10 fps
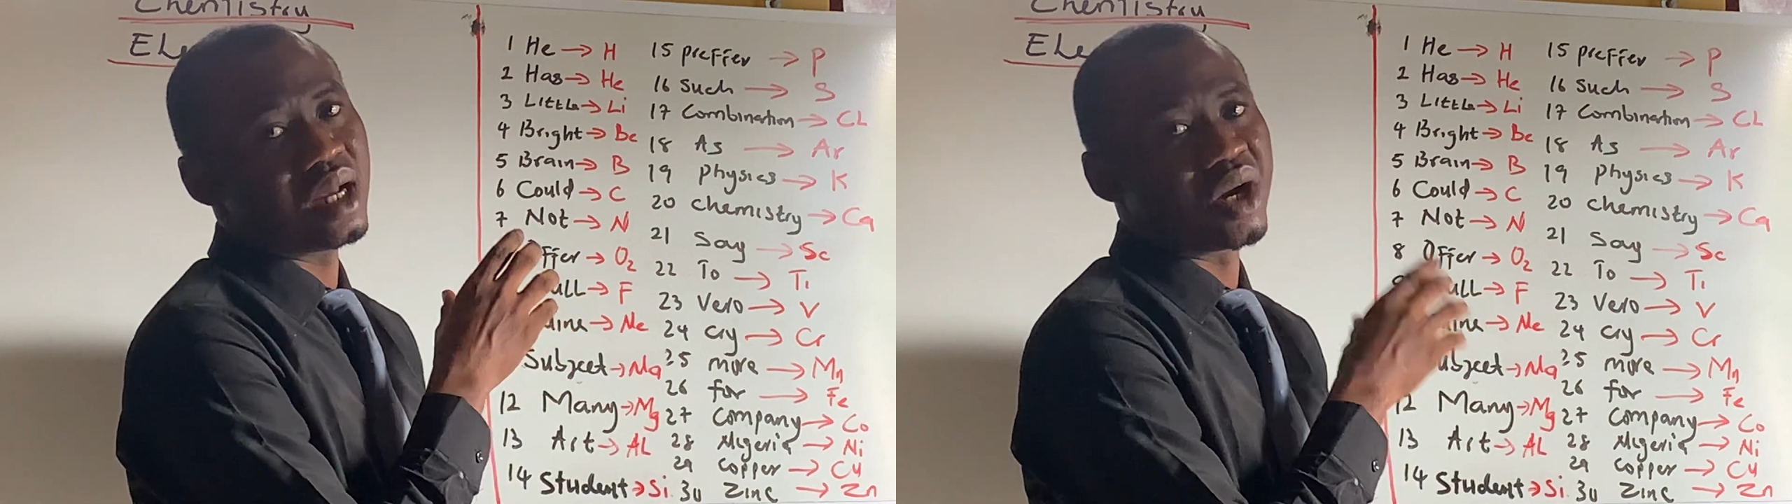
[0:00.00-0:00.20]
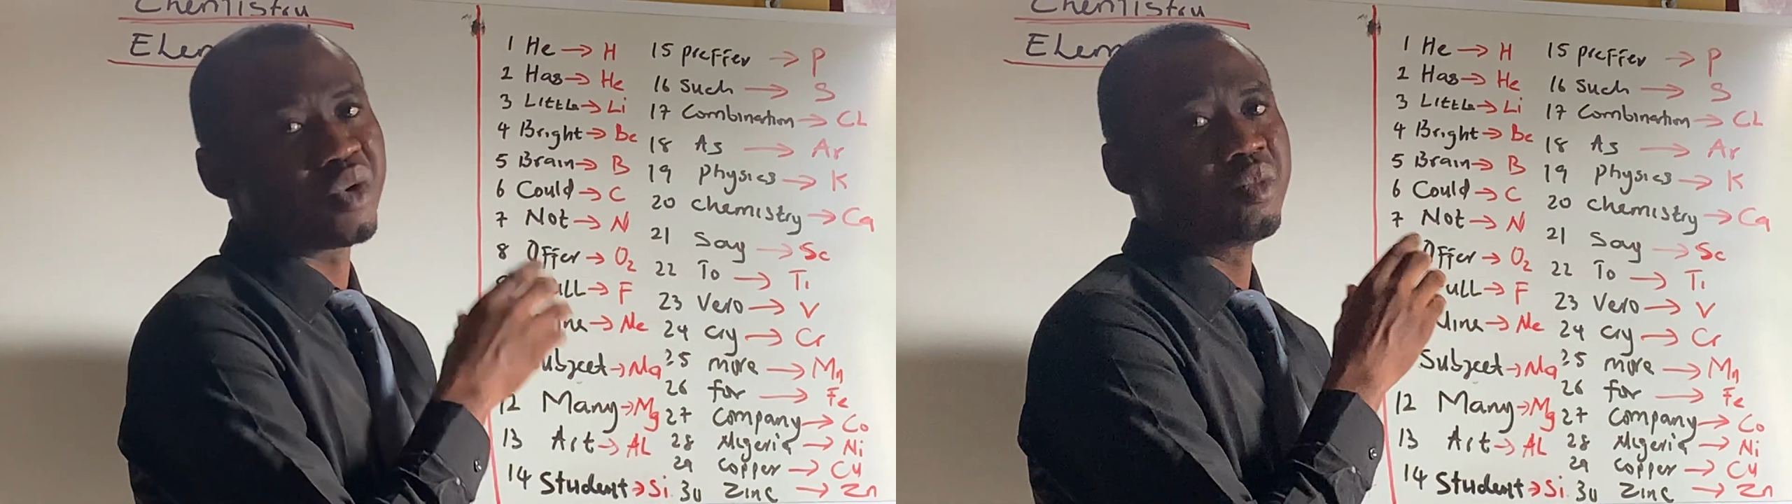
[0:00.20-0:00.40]

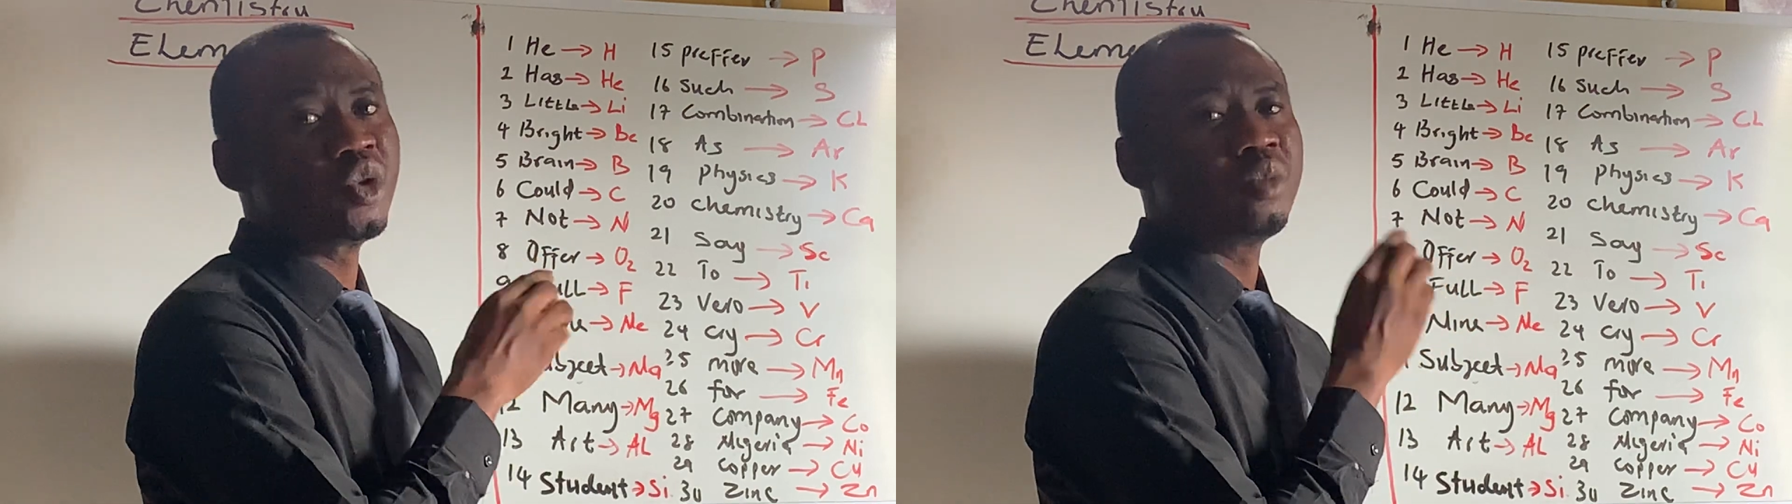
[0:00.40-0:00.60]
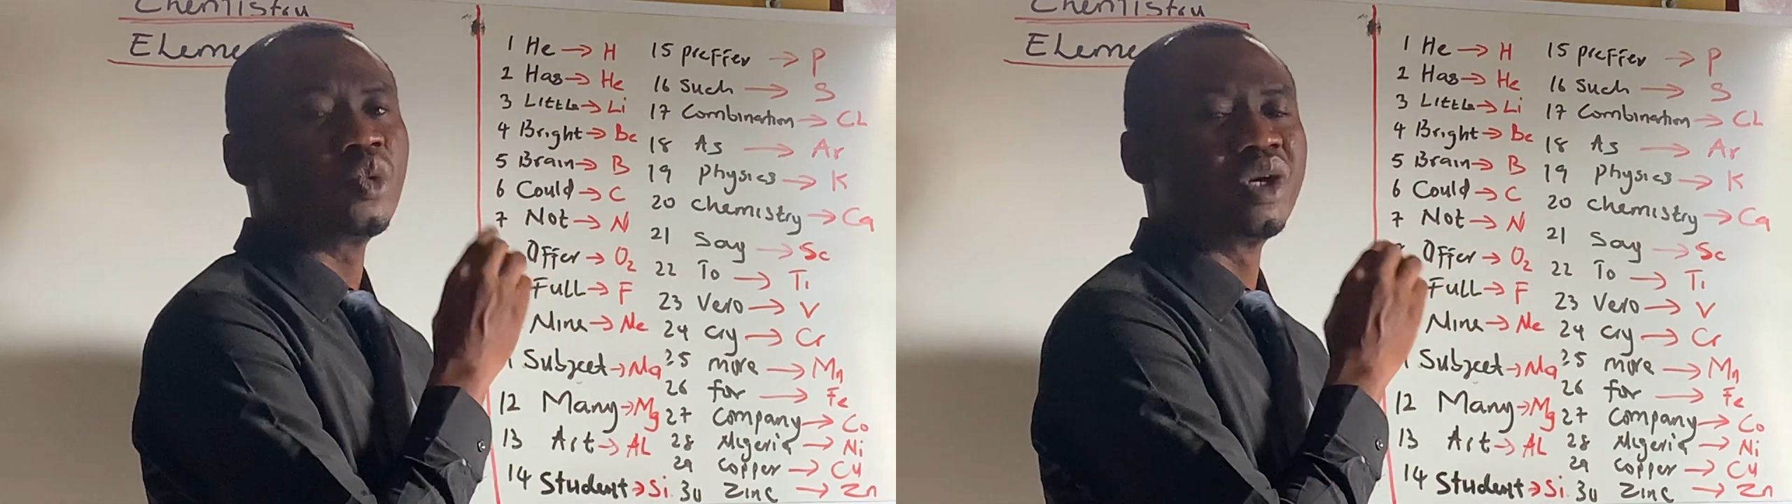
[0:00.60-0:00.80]

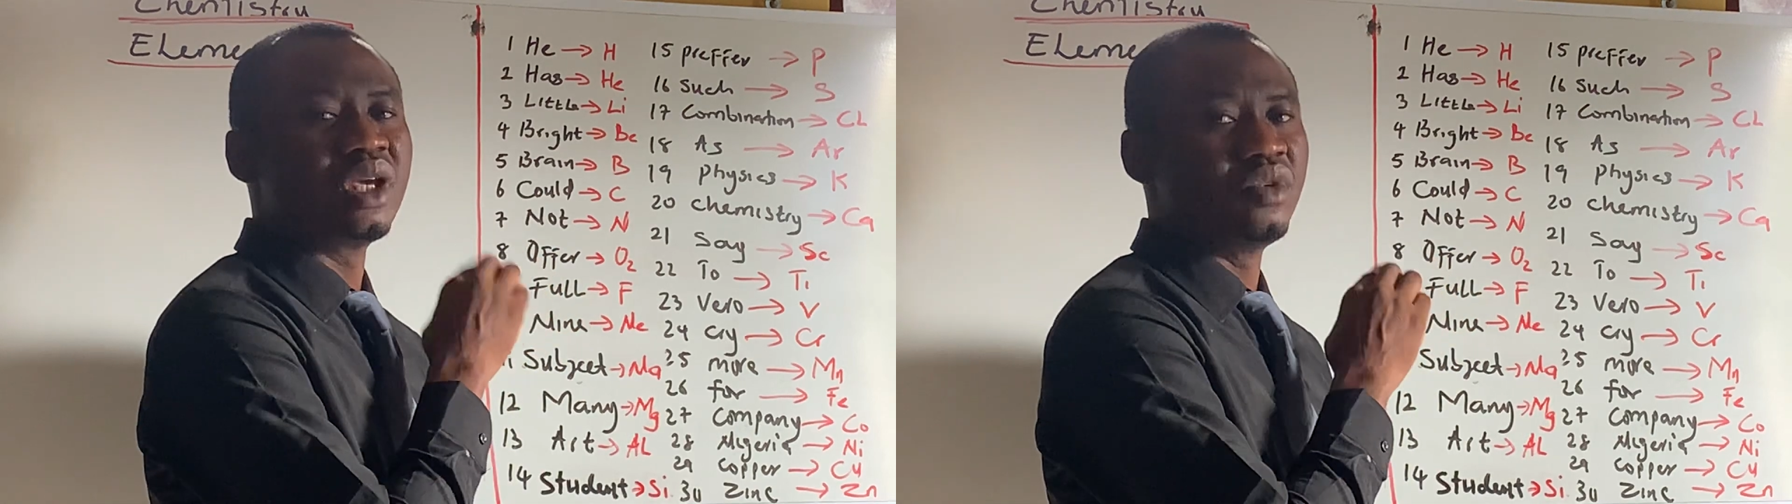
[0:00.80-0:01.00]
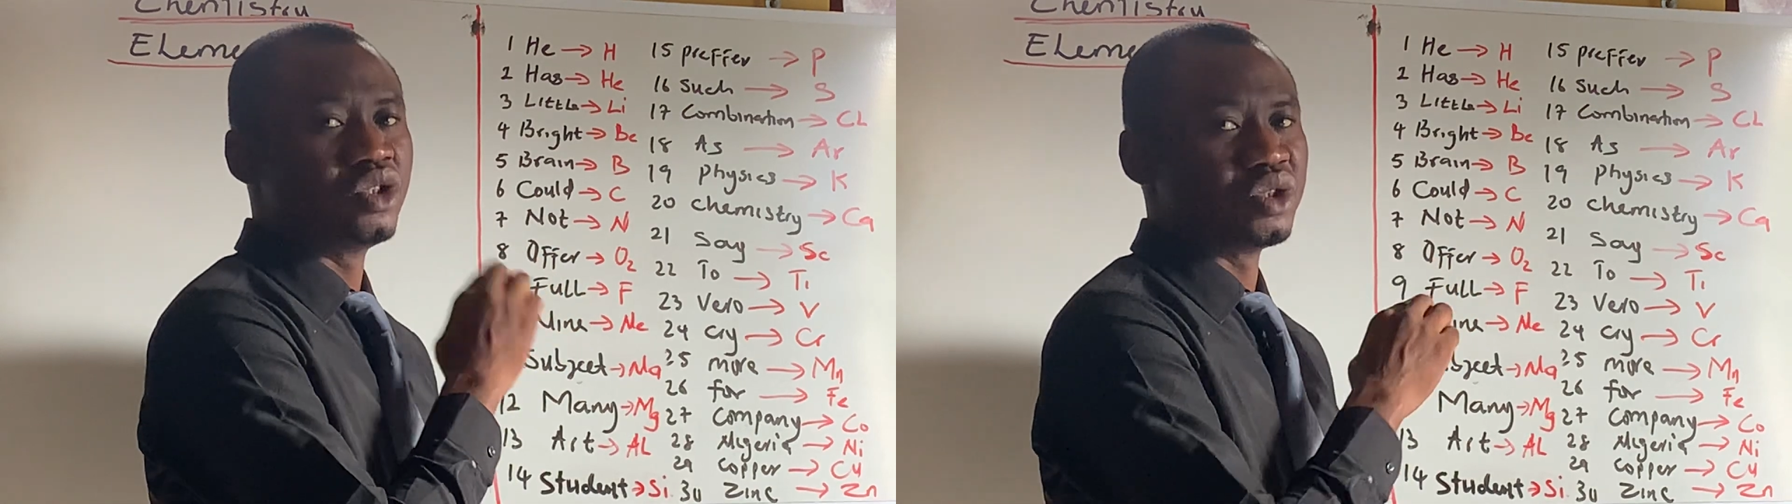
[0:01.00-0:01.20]
acronym we're
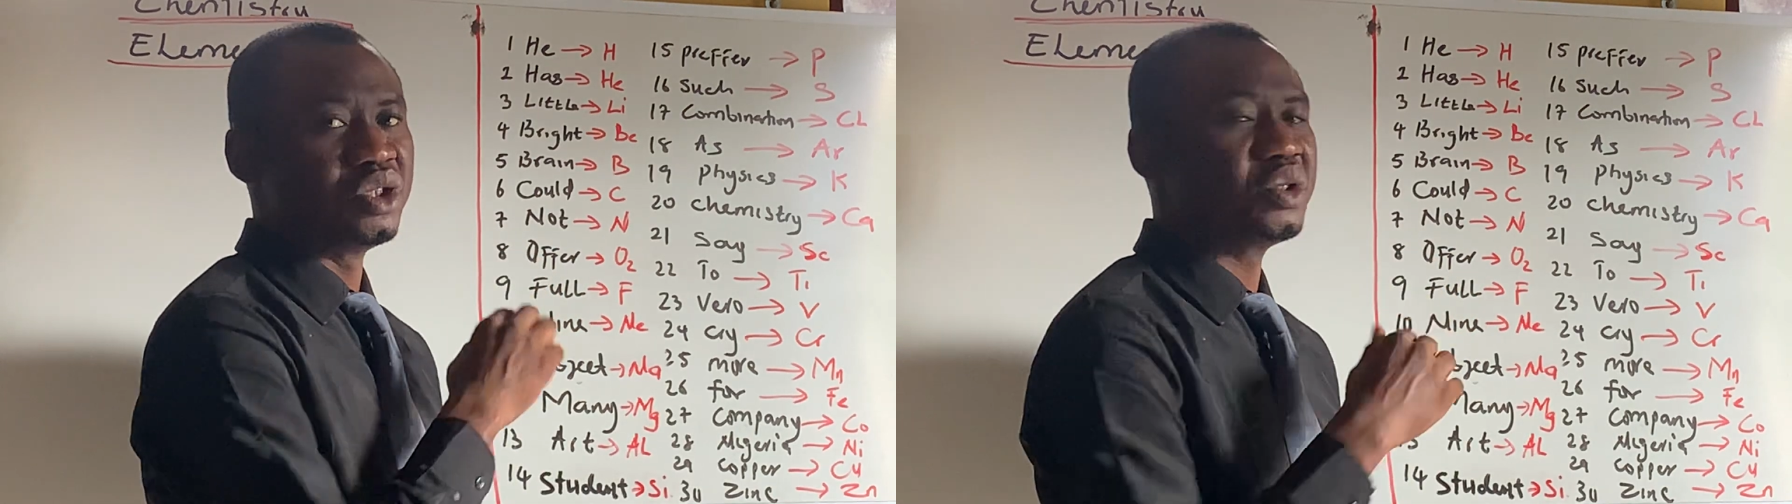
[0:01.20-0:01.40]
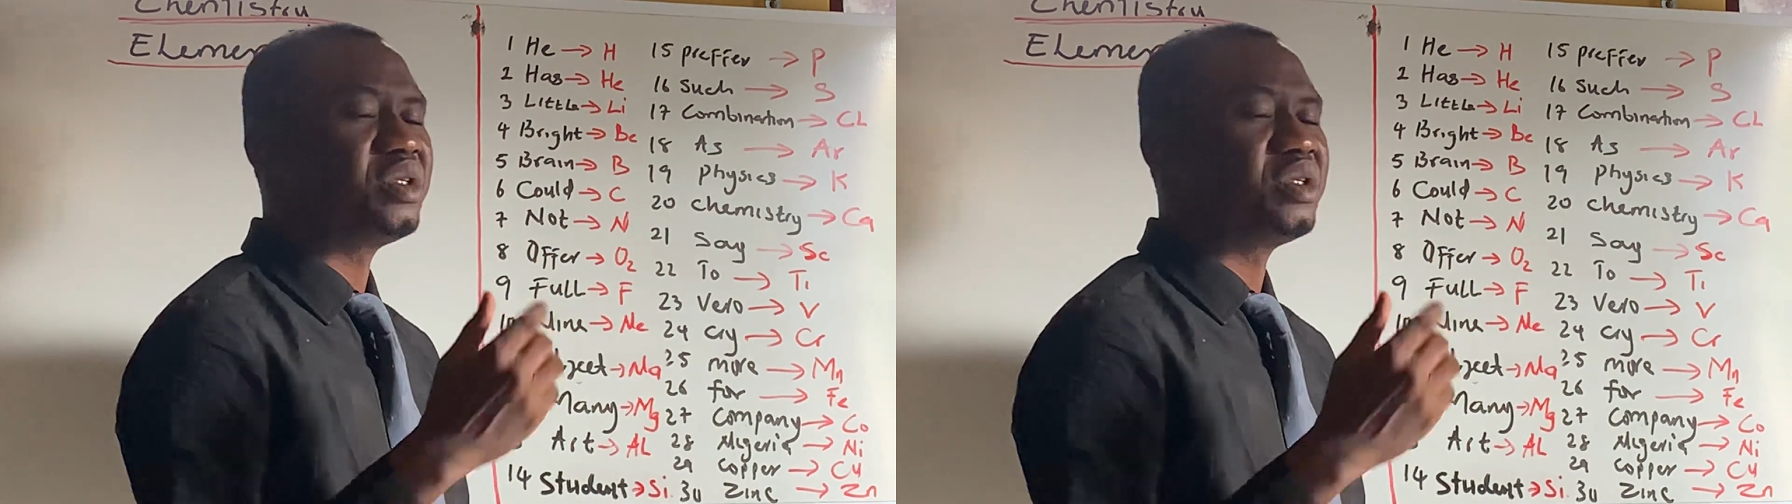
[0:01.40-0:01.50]
giving to you.